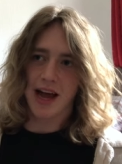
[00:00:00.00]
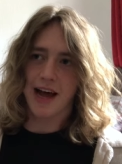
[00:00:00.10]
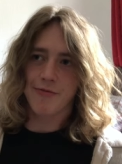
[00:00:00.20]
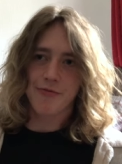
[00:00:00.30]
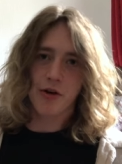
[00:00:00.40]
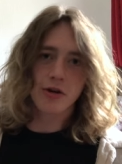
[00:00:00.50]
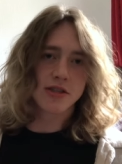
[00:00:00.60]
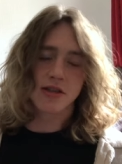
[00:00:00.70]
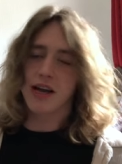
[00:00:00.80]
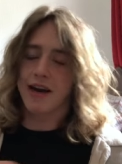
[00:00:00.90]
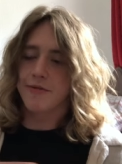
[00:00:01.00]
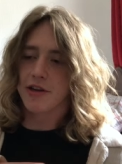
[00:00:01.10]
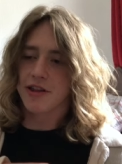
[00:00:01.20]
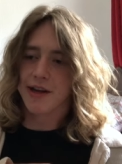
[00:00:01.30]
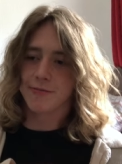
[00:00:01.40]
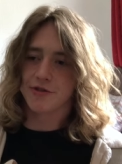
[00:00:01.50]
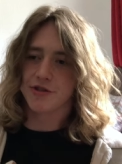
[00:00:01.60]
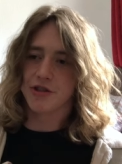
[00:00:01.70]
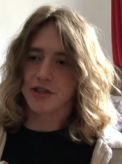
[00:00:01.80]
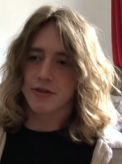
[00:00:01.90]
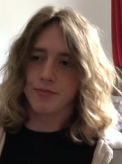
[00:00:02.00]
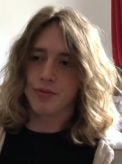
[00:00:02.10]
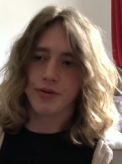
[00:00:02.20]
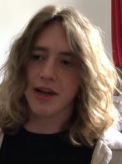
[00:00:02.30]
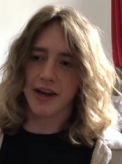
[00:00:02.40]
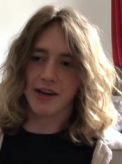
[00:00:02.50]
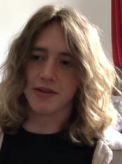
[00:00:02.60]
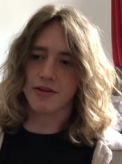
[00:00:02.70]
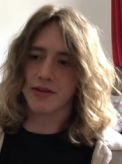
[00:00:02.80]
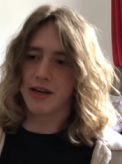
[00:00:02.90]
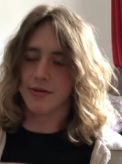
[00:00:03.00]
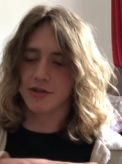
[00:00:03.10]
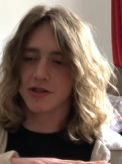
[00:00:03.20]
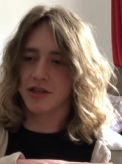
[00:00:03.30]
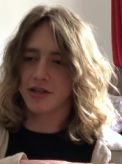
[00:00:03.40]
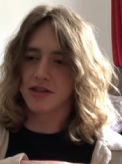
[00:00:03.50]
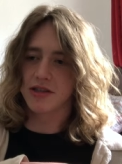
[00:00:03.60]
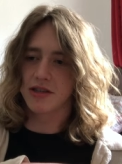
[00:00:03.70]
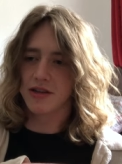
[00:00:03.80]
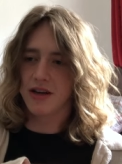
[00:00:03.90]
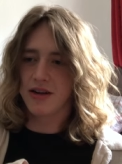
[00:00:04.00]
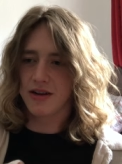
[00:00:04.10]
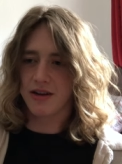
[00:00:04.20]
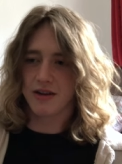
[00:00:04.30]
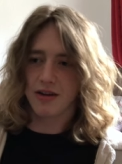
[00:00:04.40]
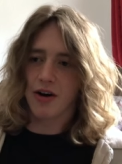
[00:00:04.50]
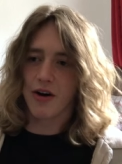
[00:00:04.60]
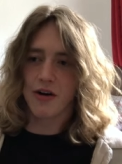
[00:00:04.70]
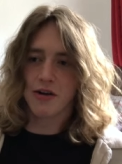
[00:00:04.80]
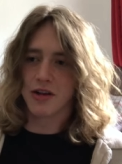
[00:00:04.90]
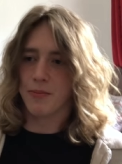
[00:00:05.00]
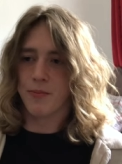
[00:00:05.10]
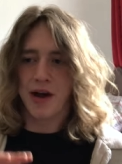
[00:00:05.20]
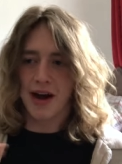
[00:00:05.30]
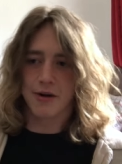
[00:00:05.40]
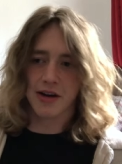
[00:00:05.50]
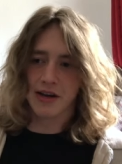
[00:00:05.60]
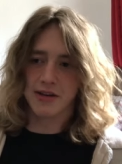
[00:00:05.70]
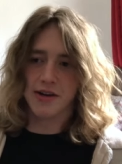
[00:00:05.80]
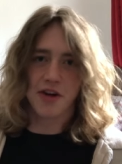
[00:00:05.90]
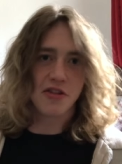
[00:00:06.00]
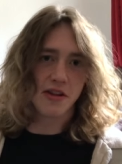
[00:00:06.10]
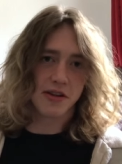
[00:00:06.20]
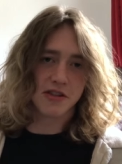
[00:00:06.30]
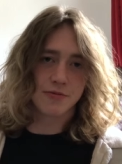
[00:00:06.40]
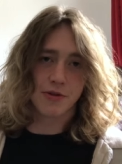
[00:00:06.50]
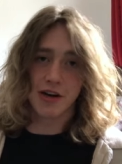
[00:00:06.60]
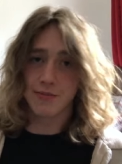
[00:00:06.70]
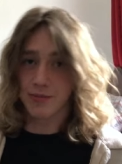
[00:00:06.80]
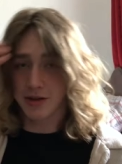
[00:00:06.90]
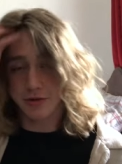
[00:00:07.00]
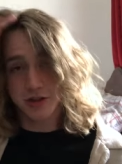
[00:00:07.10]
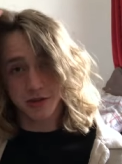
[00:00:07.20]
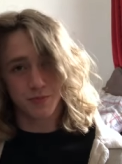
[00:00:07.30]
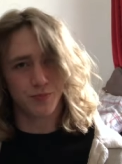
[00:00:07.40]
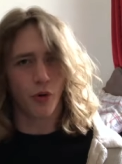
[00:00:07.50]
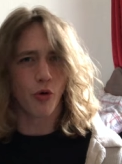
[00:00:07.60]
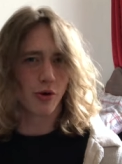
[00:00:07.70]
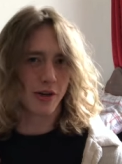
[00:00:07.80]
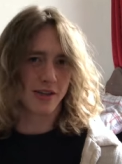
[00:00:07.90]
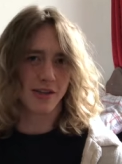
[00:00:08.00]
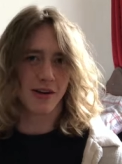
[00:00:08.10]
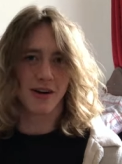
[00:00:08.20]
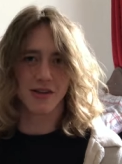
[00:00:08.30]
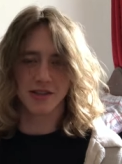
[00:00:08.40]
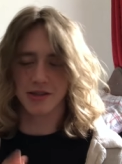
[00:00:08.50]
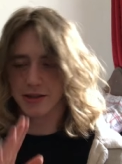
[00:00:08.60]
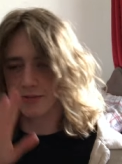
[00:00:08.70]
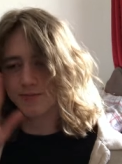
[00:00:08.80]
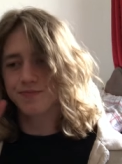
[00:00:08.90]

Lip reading: at first everything was just plain. It was just all a barren nothingness, right? It was just boring, honestly.